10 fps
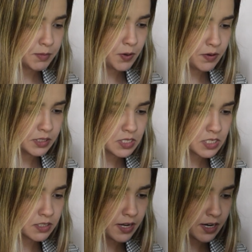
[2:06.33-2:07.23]
going to
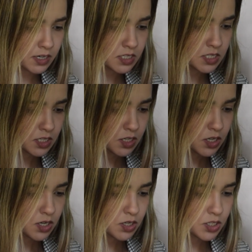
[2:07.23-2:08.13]
select
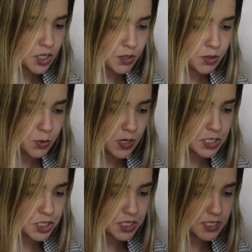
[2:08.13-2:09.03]
2
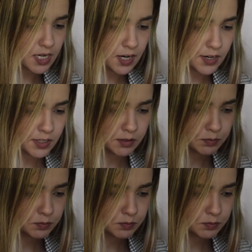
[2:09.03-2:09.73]
questions here.